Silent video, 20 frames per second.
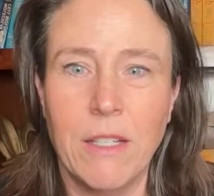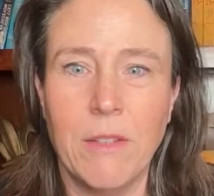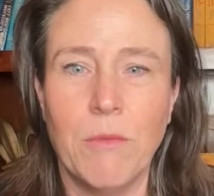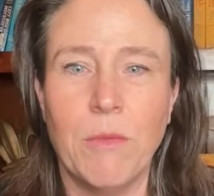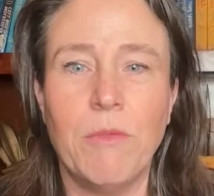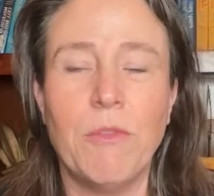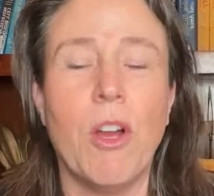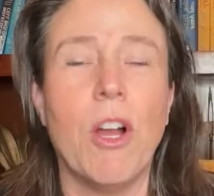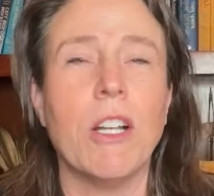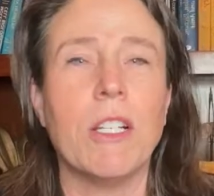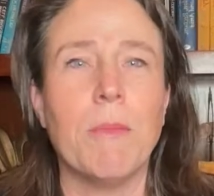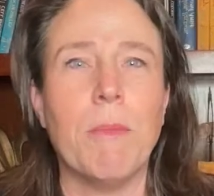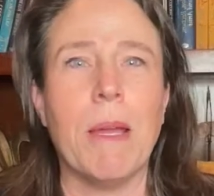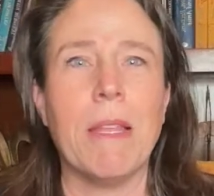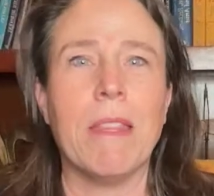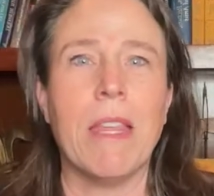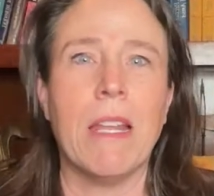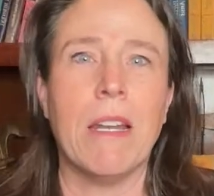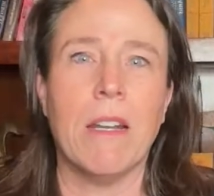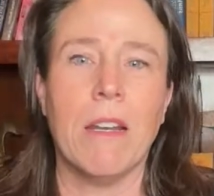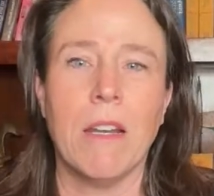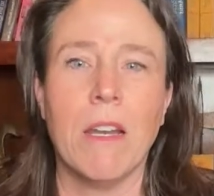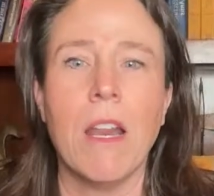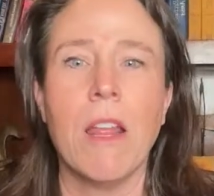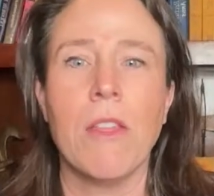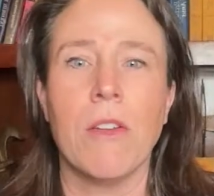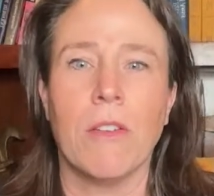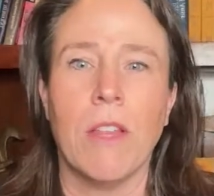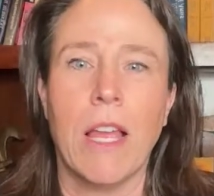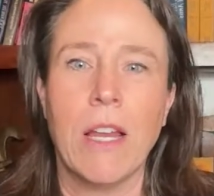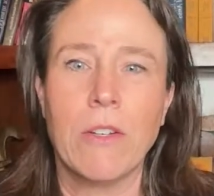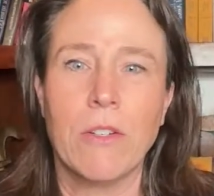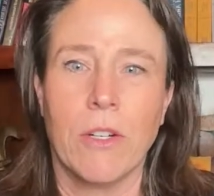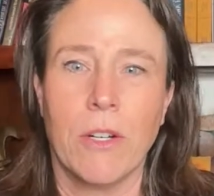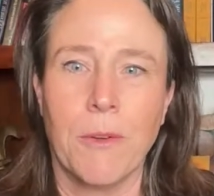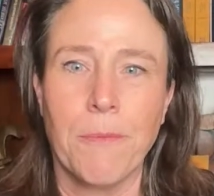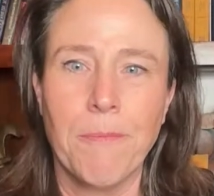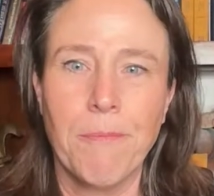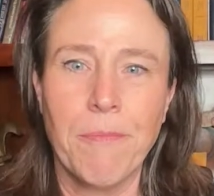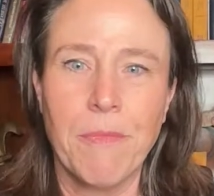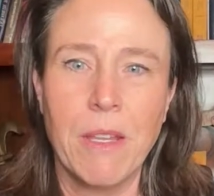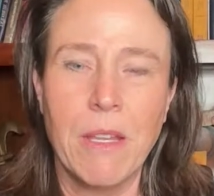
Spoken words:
We've talked about that in another lecture.